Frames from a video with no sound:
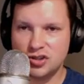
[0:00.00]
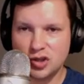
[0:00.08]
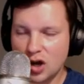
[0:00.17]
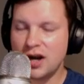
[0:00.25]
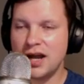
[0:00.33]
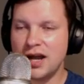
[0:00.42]

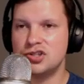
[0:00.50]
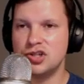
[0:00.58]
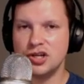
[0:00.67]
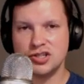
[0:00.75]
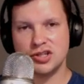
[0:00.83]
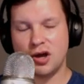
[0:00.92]
thought I
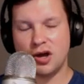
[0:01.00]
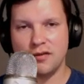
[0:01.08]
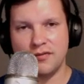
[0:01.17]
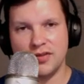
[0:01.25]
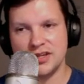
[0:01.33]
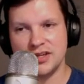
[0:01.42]
just thought
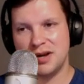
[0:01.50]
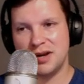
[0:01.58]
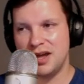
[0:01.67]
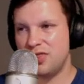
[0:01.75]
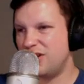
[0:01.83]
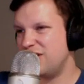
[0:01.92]
of this, but
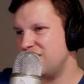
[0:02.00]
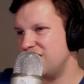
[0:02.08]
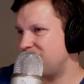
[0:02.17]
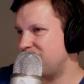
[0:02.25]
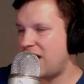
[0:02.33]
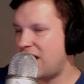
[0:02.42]
I thought of this
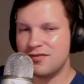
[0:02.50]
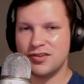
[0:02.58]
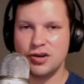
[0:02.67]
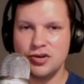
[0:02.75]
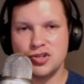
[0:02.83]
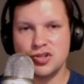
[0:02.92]
5
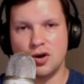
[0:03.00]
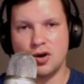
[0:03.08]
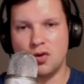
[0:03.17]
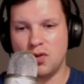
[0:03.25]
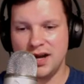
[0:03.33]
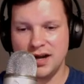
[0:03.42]
years ago.
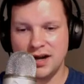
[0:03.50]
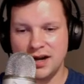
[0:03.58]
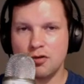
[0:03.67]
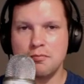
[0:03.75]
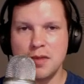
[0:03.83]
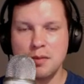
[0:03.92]
Why didn't I
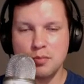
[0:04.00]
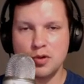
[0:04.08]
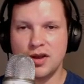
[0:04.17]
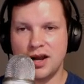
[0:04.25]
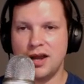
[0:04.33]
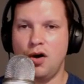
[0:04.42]
remember
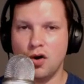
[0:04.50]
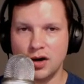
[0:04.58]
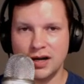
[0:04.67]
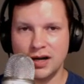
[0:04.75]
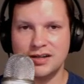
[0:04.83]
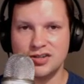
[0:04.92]
that I
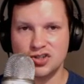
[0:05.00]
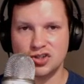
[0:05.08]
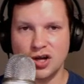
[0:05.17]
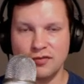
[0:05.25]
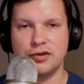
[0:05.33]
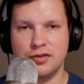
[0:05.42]
already
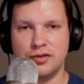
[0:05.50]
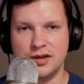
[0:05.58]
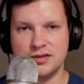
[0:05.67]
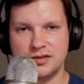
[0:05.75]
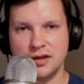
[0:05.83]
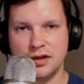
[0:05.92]
discovered
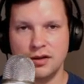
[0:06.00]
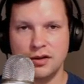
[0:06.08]
this?